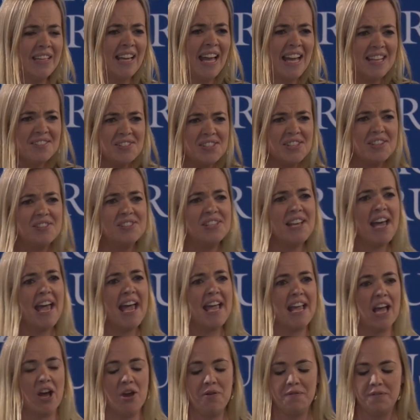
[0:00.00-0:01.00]
And
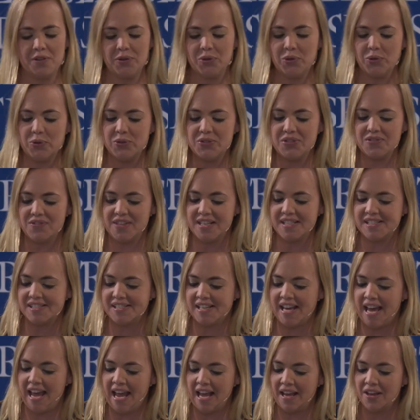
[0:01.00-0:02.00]
today, over the course of this
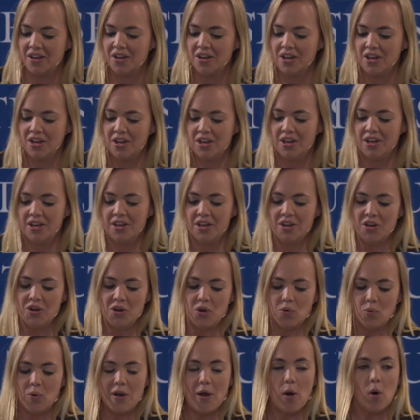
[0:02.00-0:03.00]
day,
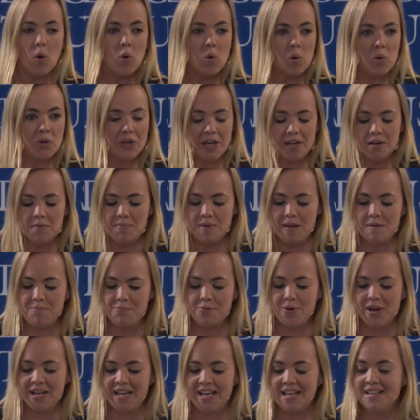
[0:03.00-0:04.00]
we're all going to be
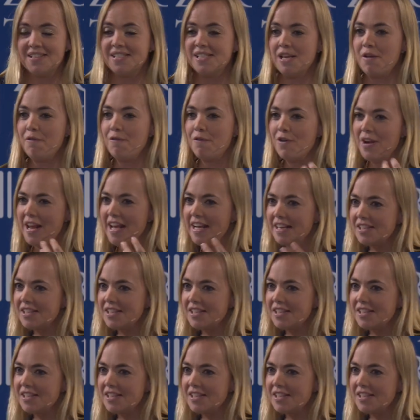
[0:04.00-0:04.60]
bringing different